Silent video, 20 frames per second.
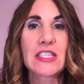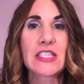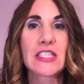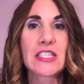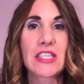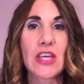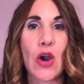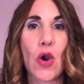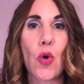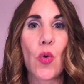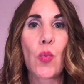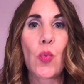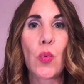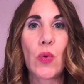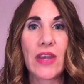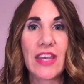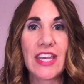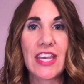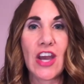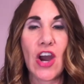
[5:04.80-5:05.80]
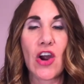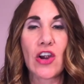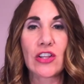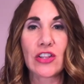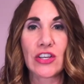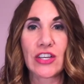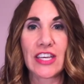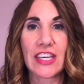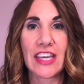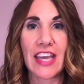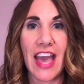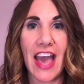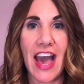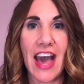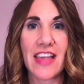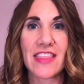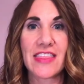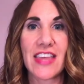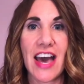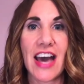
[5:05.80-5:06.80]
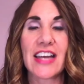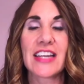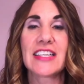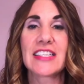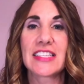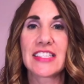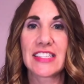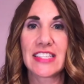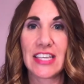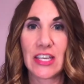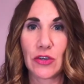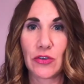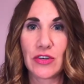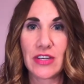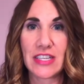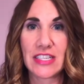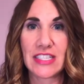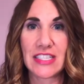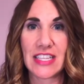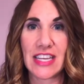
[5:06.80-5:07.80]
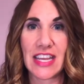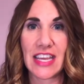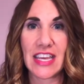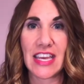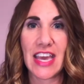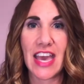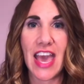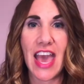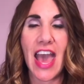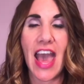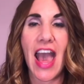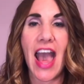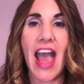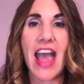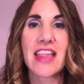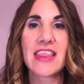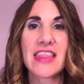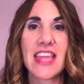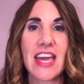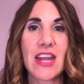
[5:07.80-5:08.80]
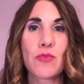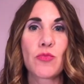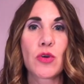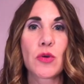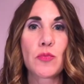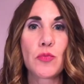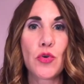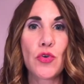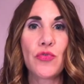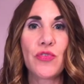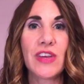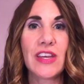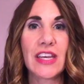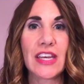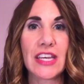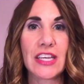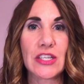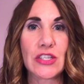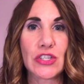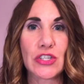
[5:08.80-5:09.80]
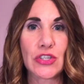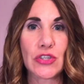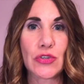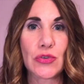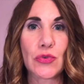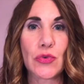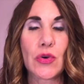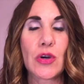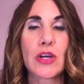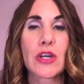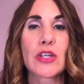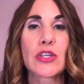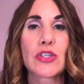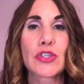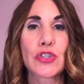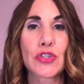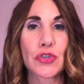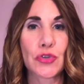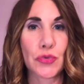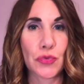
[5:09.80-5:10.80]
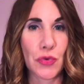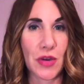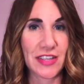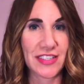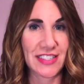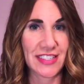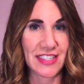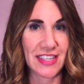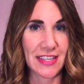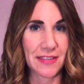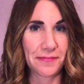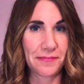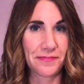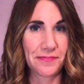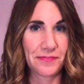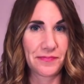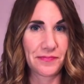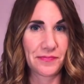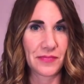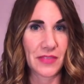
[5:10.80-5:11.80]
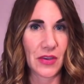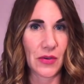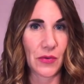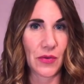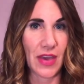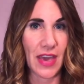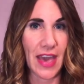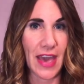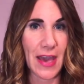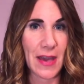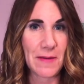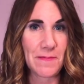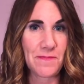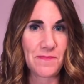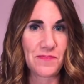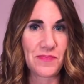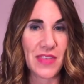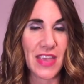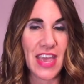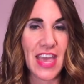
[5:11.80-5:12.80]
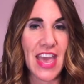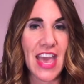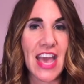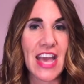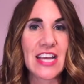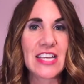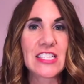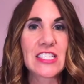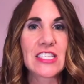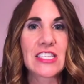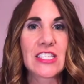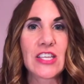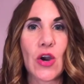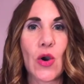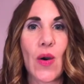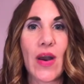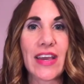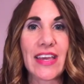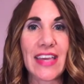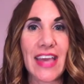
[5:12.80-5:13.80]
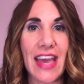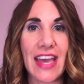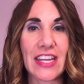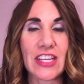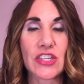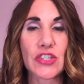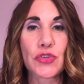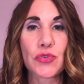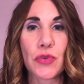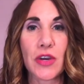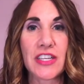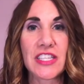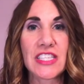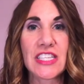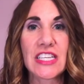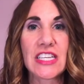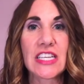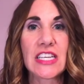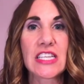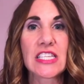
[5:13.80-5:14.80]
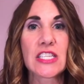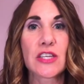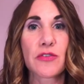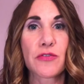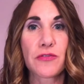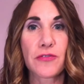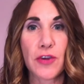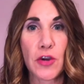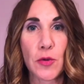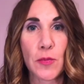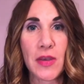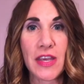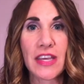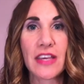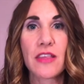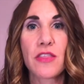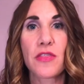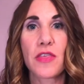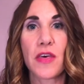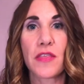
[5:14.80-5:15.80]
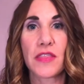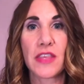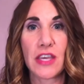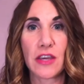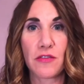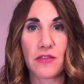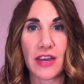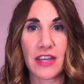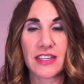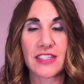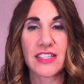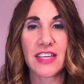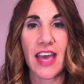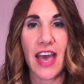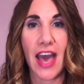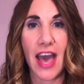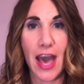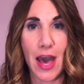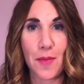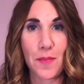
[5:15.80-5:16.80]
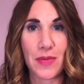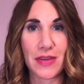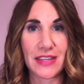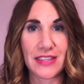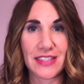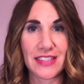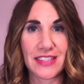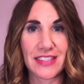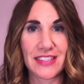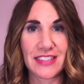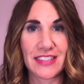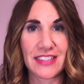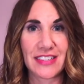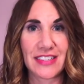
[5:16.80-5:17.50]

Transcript: So we are looking at that synchronicity and then we're moving into trusting. Okay. So again, trusting is affirming that the event happened.